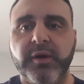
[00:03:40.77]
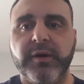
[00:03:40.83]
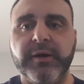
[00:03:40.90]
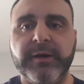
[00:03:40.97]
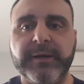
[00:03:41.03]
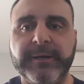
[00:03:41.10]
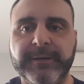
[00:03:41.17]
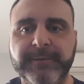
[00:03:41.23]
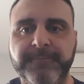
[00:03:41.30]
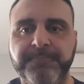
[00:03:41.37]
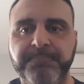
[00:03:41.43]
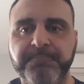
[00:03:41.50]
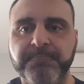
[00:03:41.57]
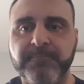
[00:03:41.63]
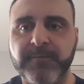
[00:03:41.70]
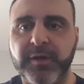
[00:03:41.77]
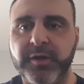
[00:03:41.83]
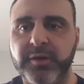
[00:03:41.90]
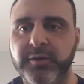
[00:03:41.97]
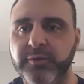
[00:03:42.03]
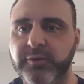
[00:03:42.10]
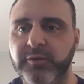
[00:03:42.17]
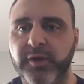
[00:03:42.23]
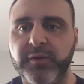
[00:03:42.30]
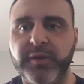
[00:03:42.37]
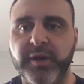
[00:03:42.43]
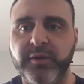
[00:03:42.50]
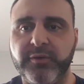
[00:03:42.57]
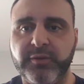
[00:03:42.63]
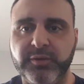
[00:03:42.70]
And it looks like
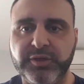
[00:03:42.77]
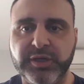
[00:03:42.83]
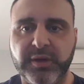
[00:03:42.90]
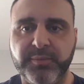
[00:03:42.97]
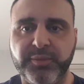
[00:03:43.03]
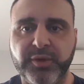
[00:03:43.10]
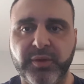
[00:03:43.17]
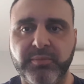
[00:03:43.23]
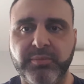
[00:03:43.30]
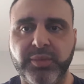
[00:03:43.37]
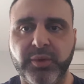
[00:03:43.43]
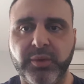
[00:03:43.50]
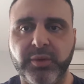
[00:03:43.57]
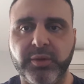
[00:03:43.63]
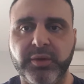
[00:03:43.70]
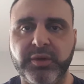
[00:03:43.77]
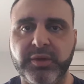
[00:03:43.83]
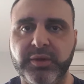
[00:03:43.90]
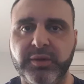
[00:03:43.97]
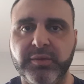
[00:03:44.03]
those who jumped on board